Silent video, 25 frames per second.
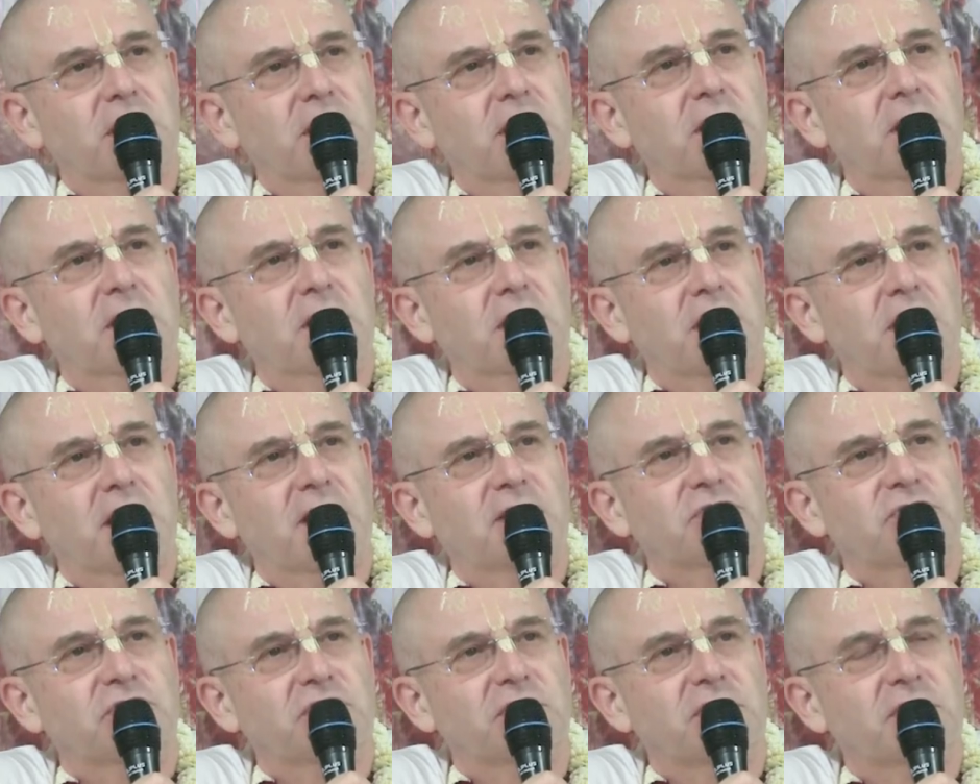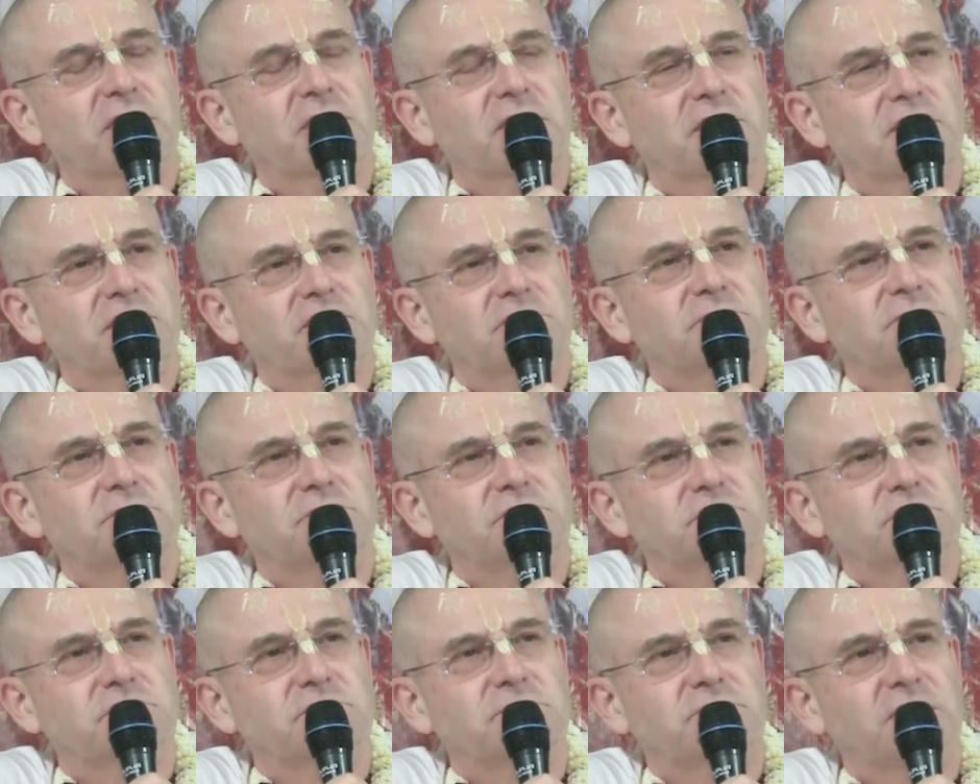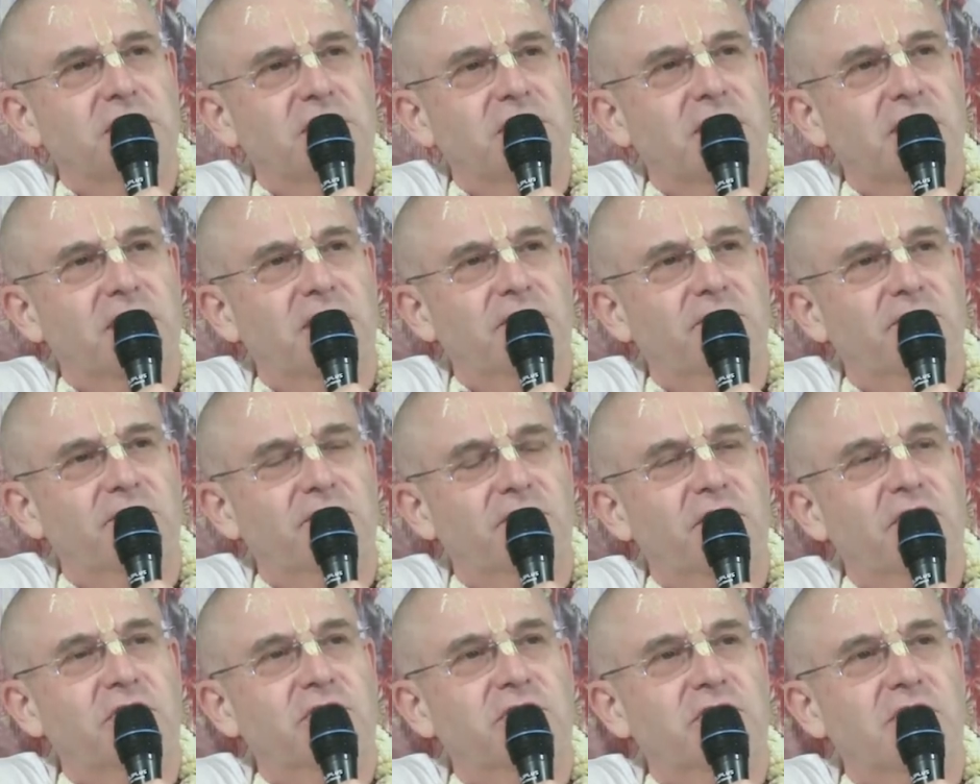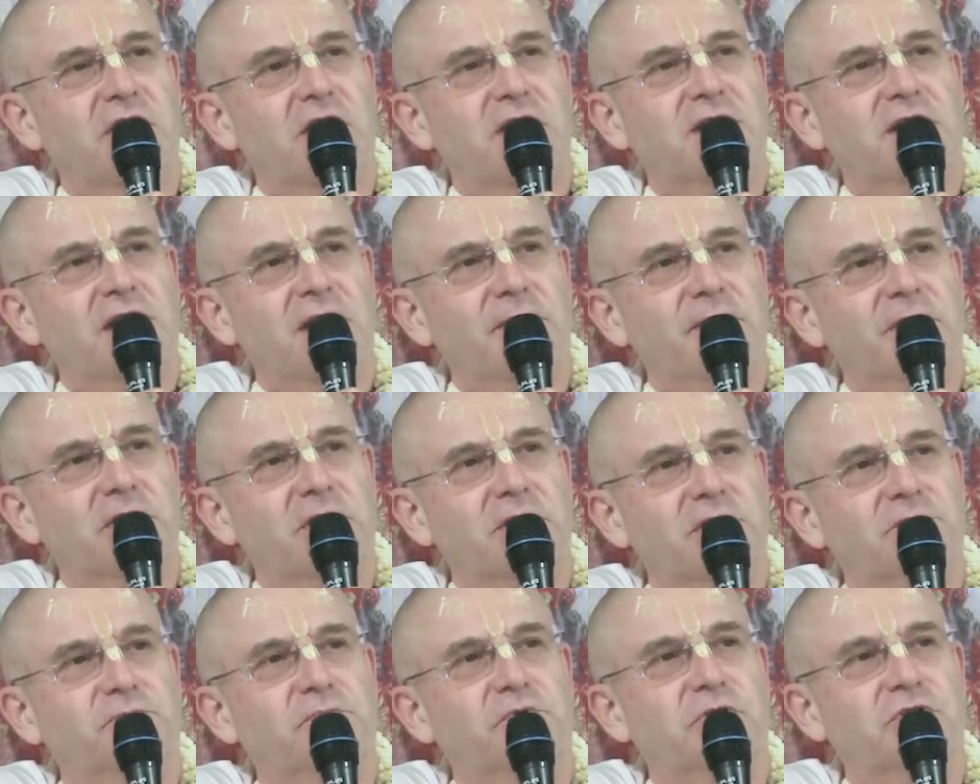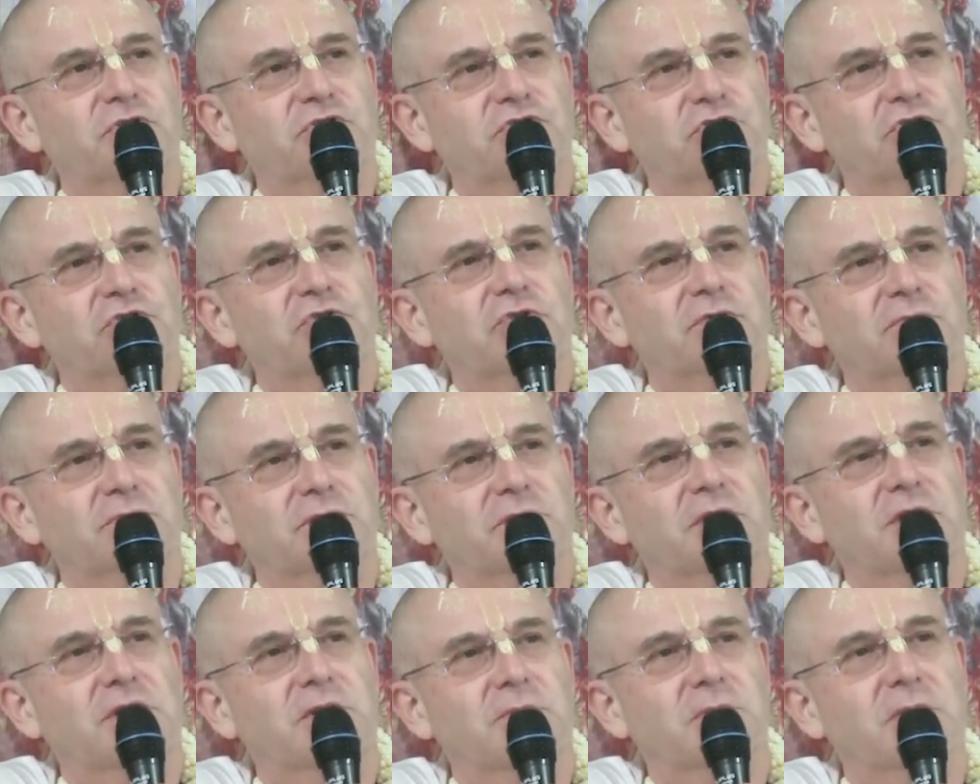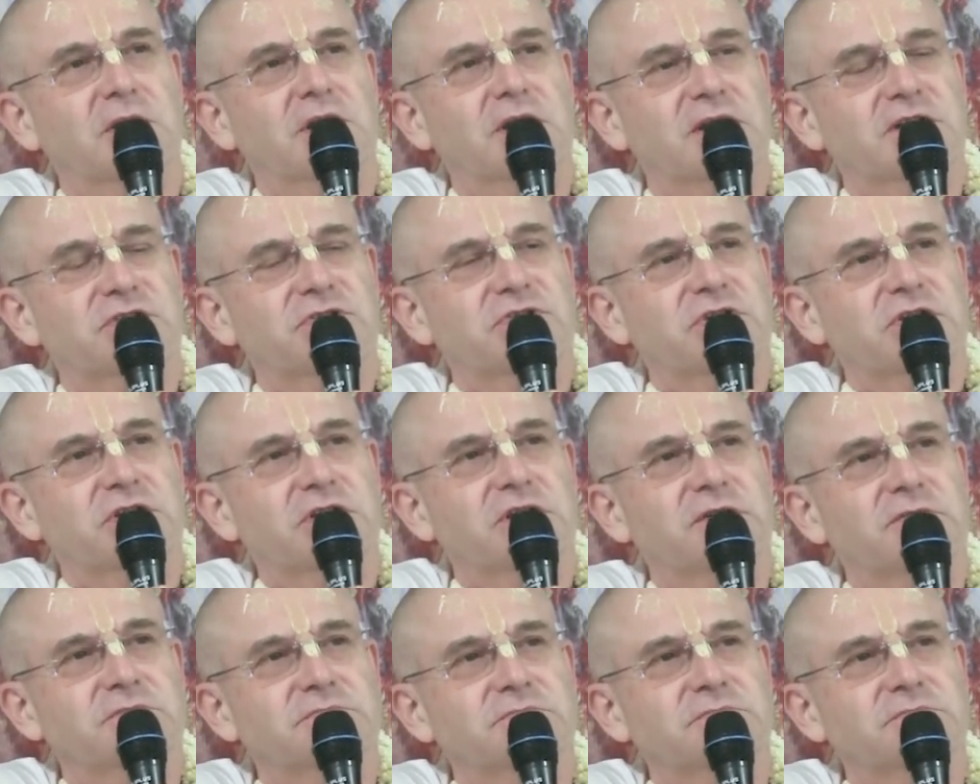he actually became very dynamic preacher in Malaysia.